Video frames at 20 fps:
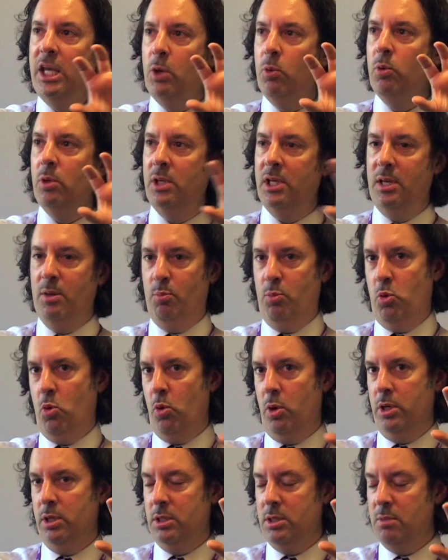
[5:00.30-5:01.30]
equally
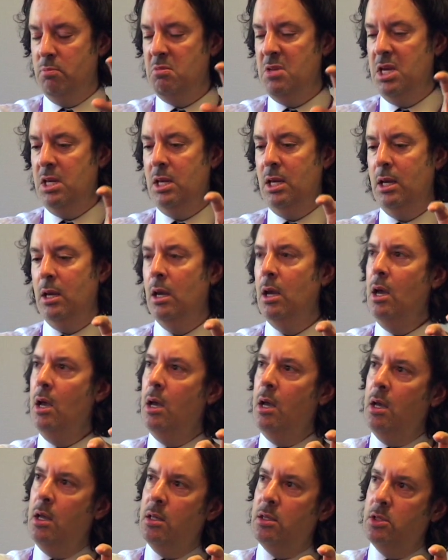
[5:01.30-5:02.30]
important, meaning
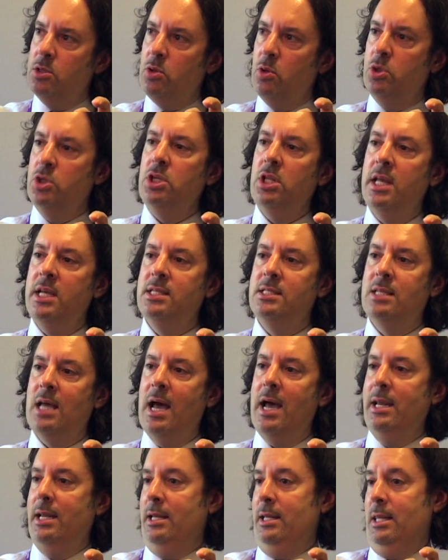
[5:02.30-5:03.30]
the social
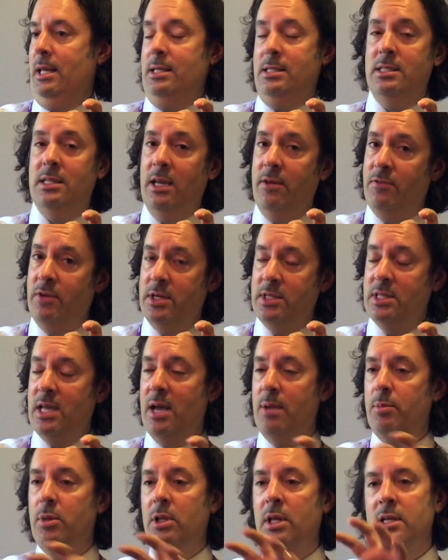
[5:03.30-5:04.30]
anxiety, let's say, for
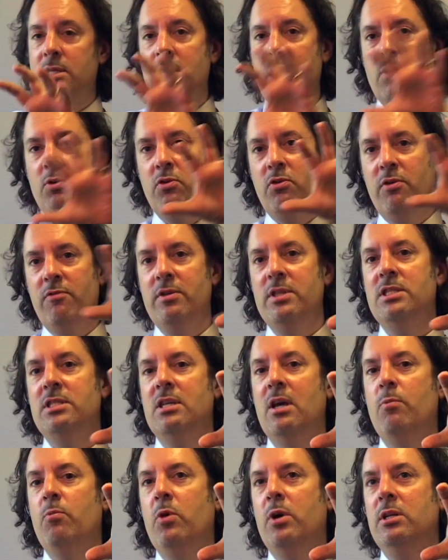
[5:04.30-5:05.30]
example, has now driven
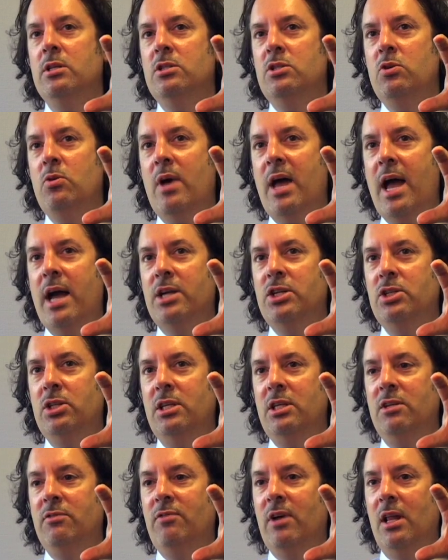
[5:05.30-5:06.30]
someone to
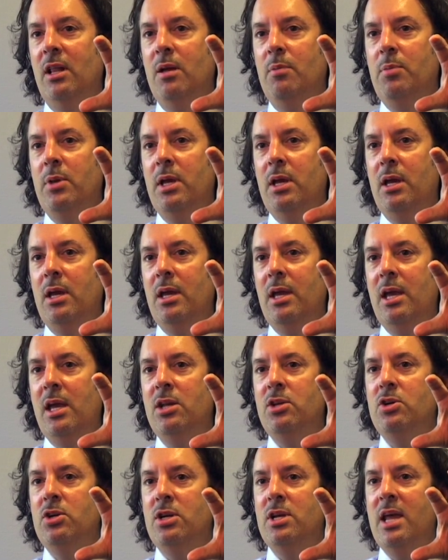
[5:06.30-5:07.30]
actually develop
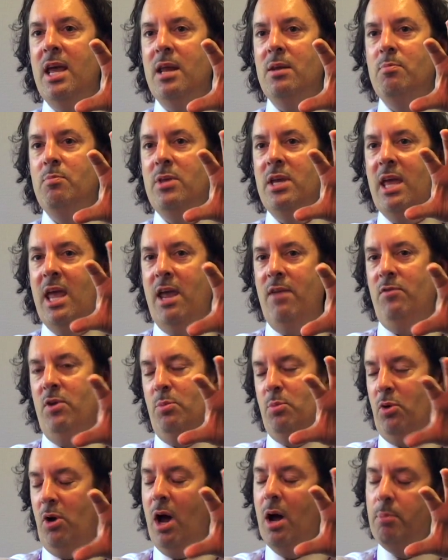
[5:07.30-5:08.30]
internet behavior
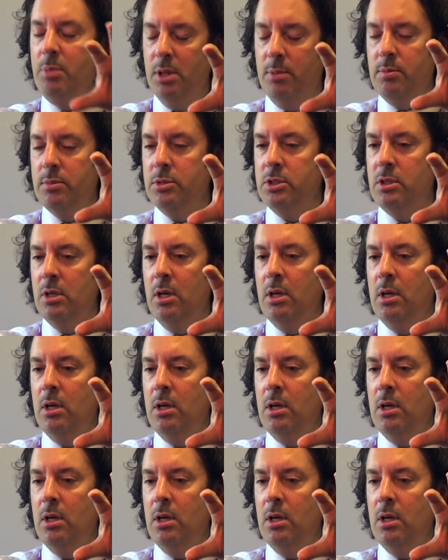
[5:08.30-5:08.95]
problems?